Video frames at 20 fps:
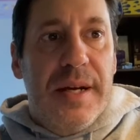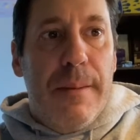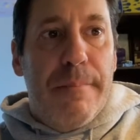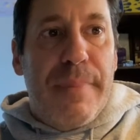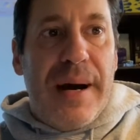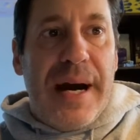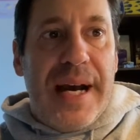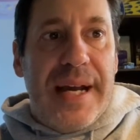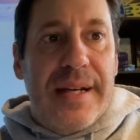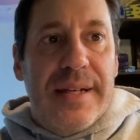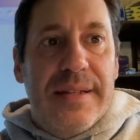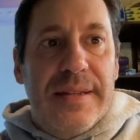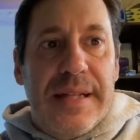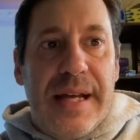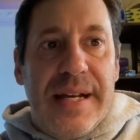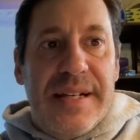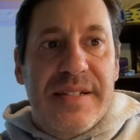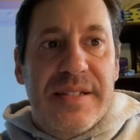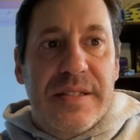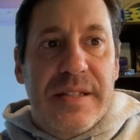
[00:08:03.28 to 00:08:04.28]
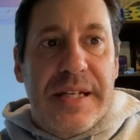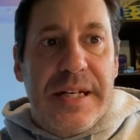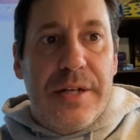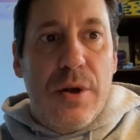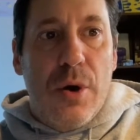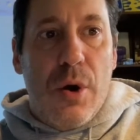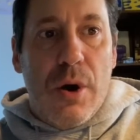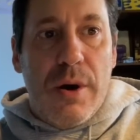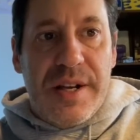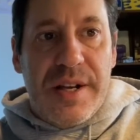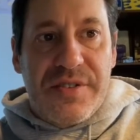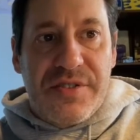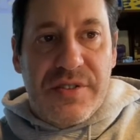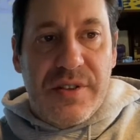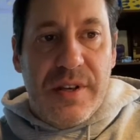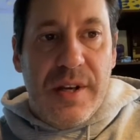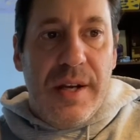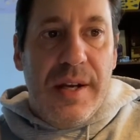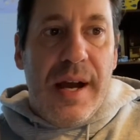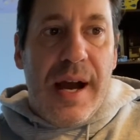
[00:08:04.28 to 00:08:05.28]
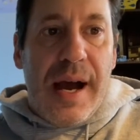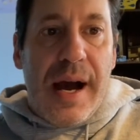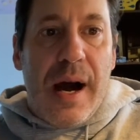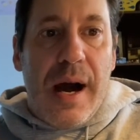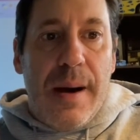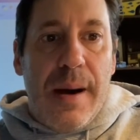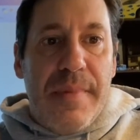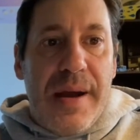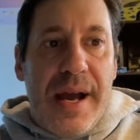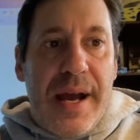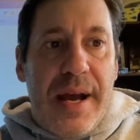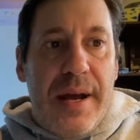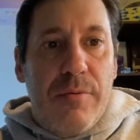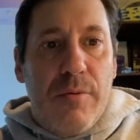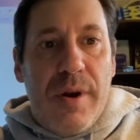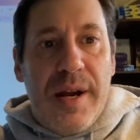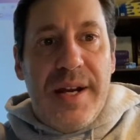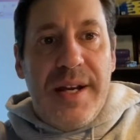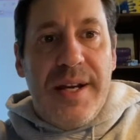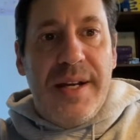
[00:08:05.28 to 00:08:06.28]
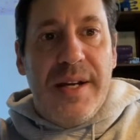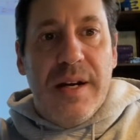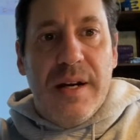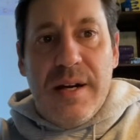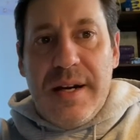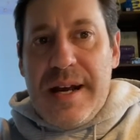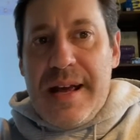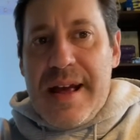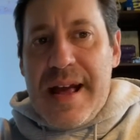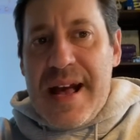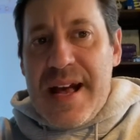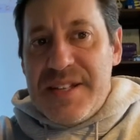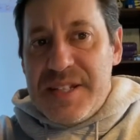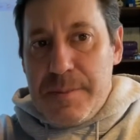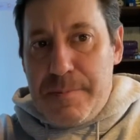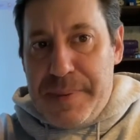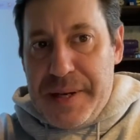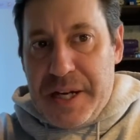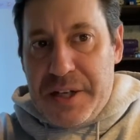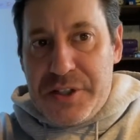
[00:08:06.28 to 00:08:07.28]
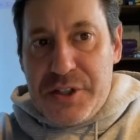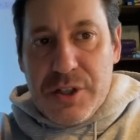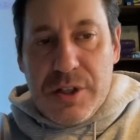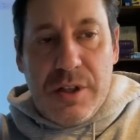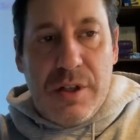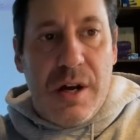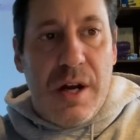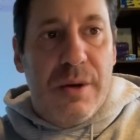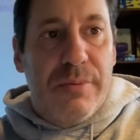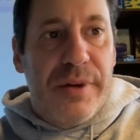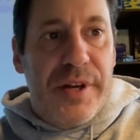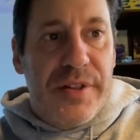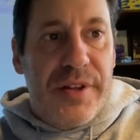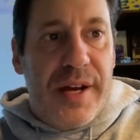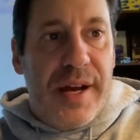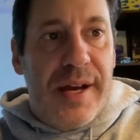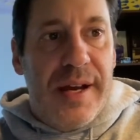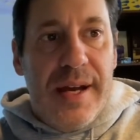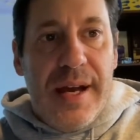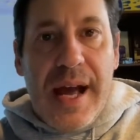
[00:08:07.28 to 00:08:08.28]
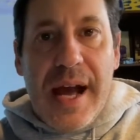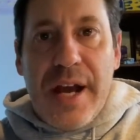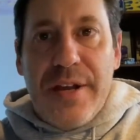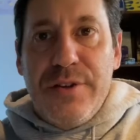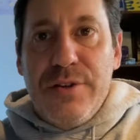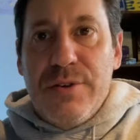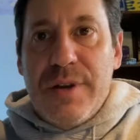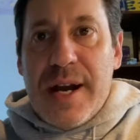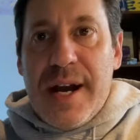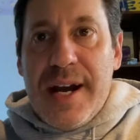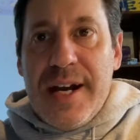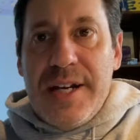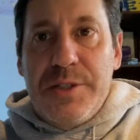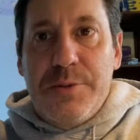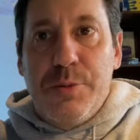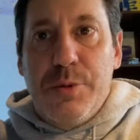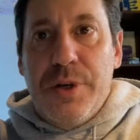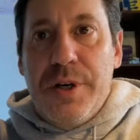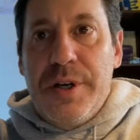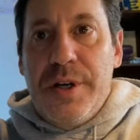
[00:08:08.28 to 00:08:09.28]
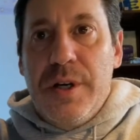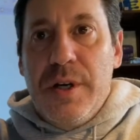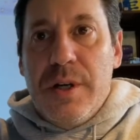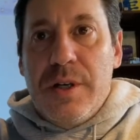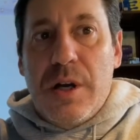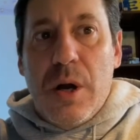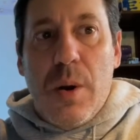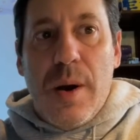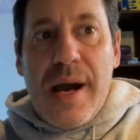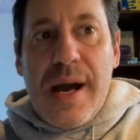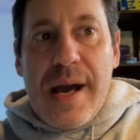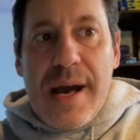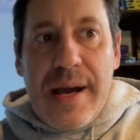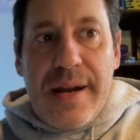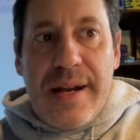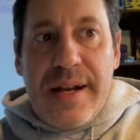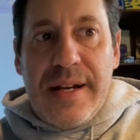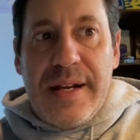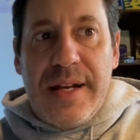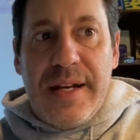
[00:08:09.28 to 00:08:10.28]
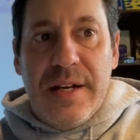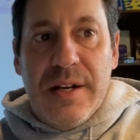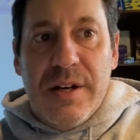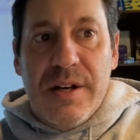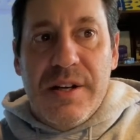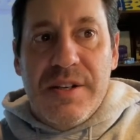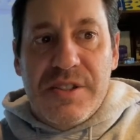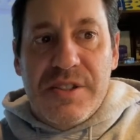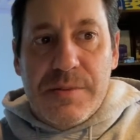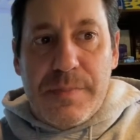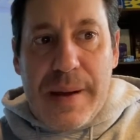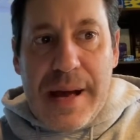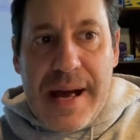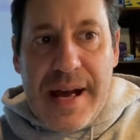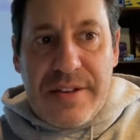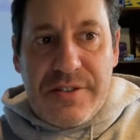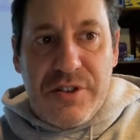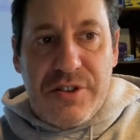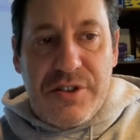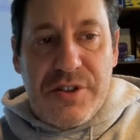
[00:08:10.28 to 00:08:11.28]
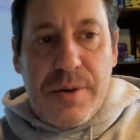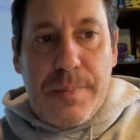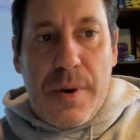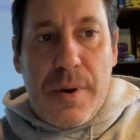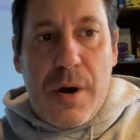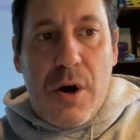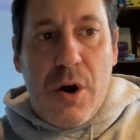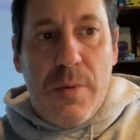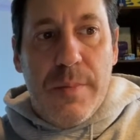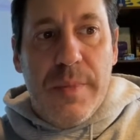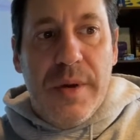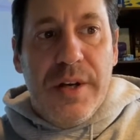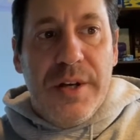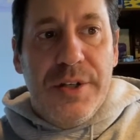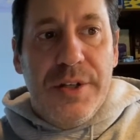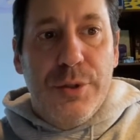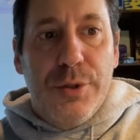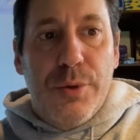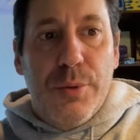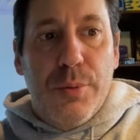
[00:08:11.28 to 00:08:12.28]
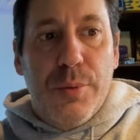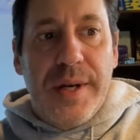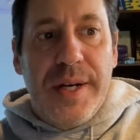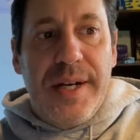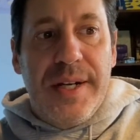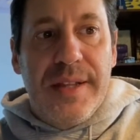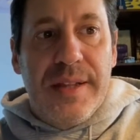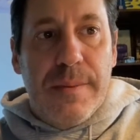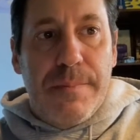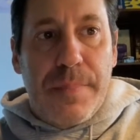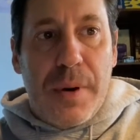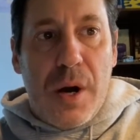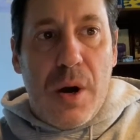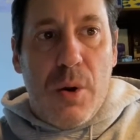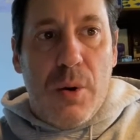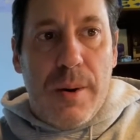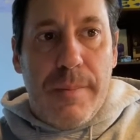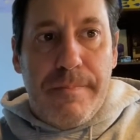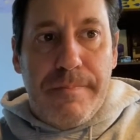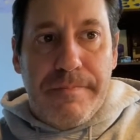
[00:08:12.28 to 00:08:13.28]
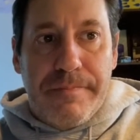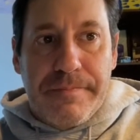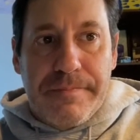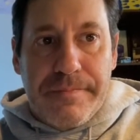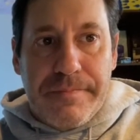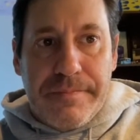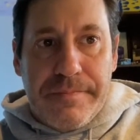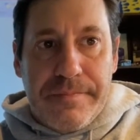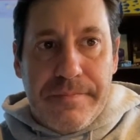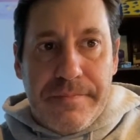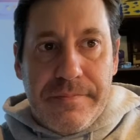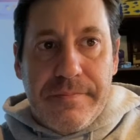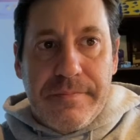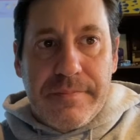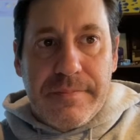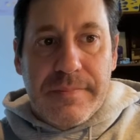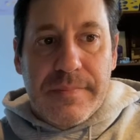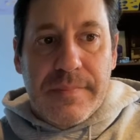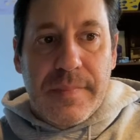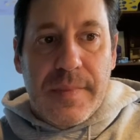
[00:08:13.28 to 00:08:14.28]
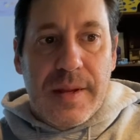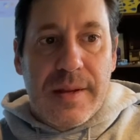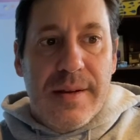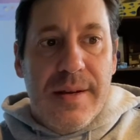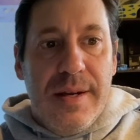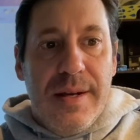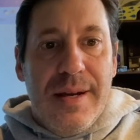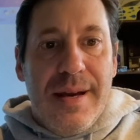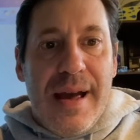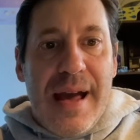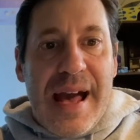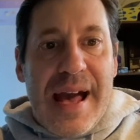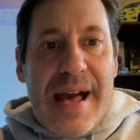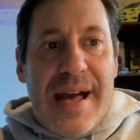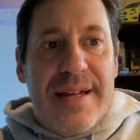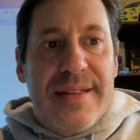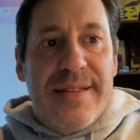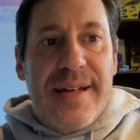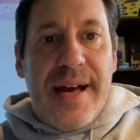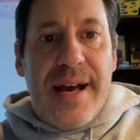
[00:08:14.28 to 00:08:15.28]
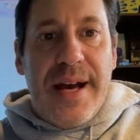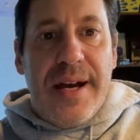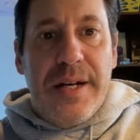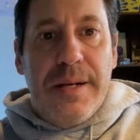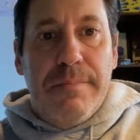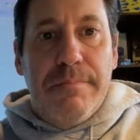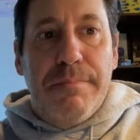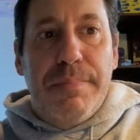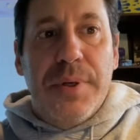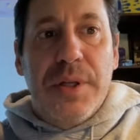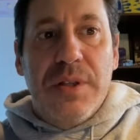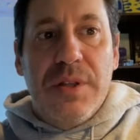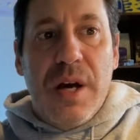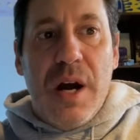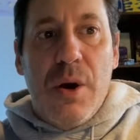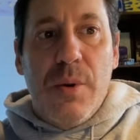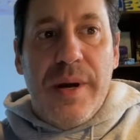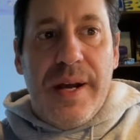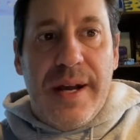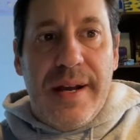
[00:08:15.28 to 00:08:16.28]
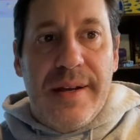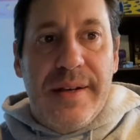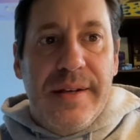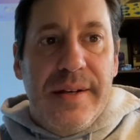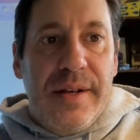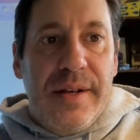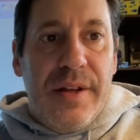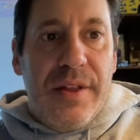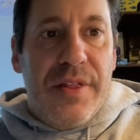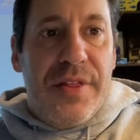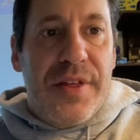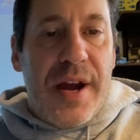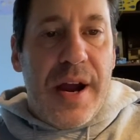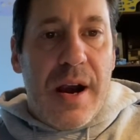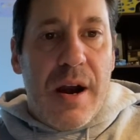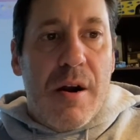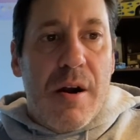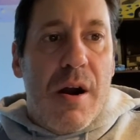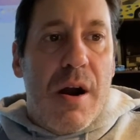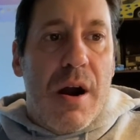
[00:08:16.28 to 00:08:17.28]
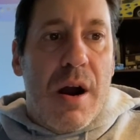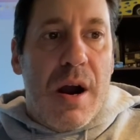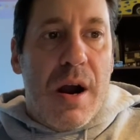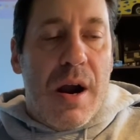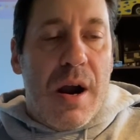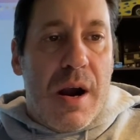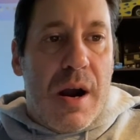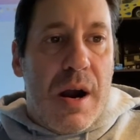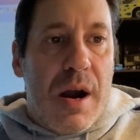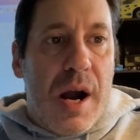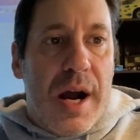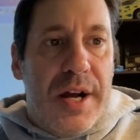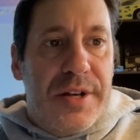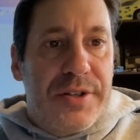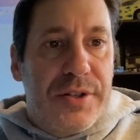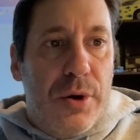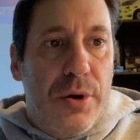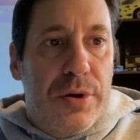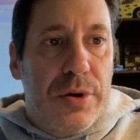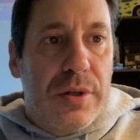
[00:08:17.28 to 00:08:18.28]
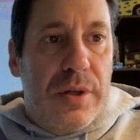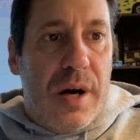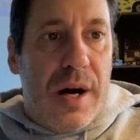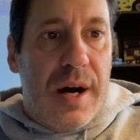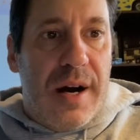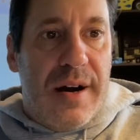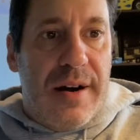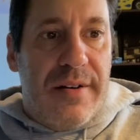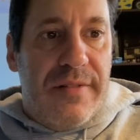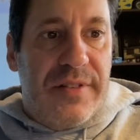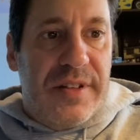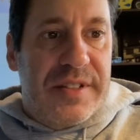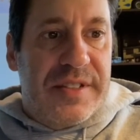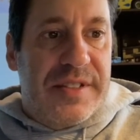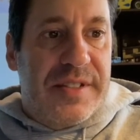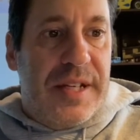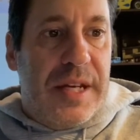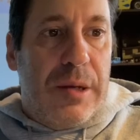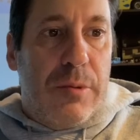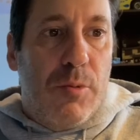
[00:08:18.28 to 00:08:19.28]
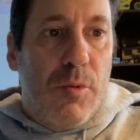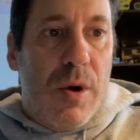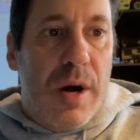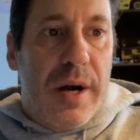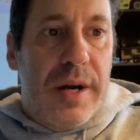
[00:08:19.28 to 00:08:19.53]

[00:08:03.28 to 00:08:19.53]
by Leslie Norris. And right here, it has a picture along with it, and you guys would go ahead, and here is the passage, the poem. You'd read the poem, and then below it, there are a total of, let's see, 5